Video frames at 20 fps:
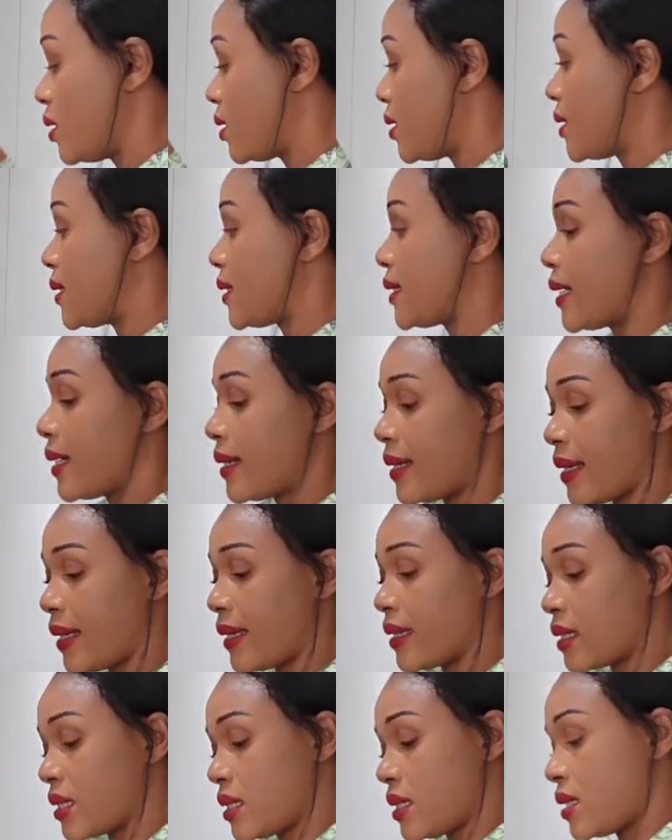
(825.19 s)

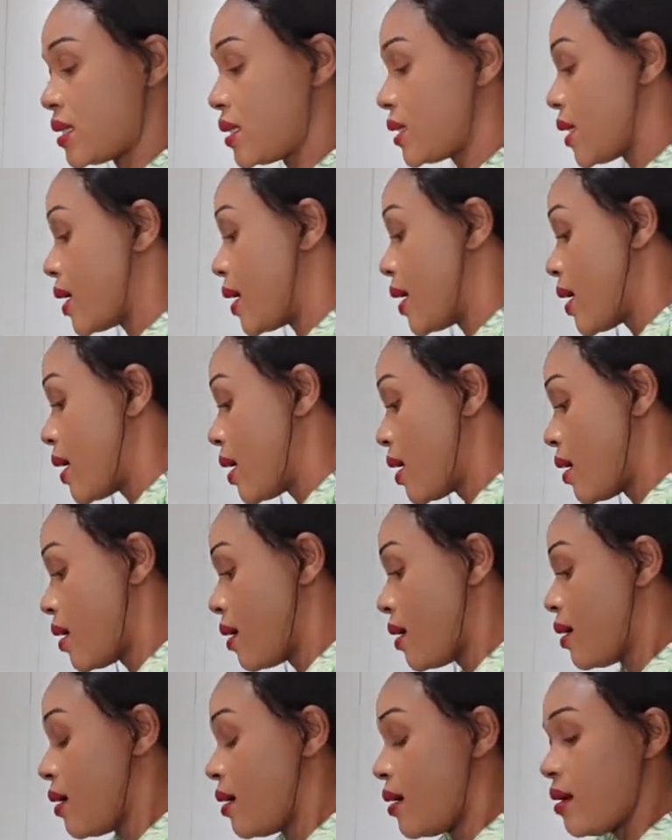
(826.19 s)
Sanex,
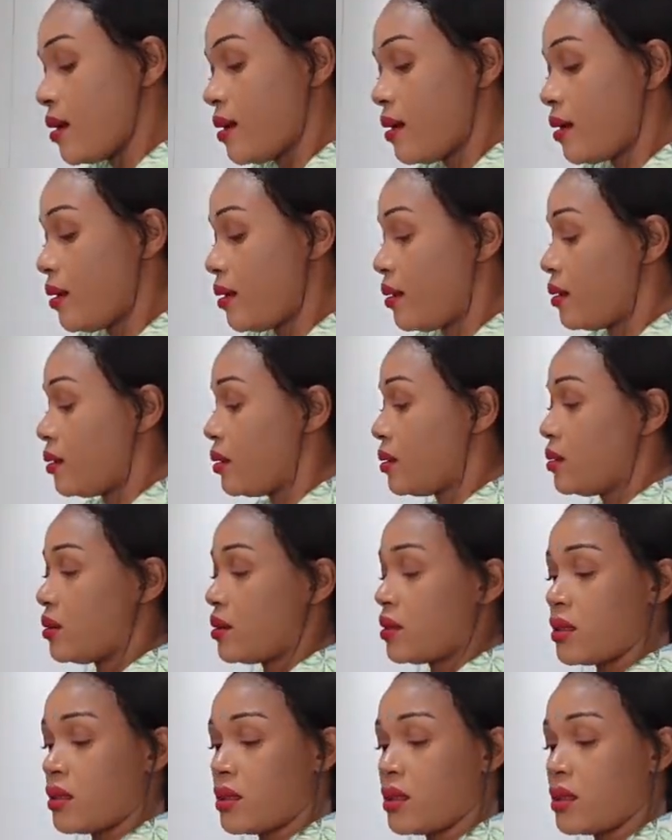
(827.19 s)
and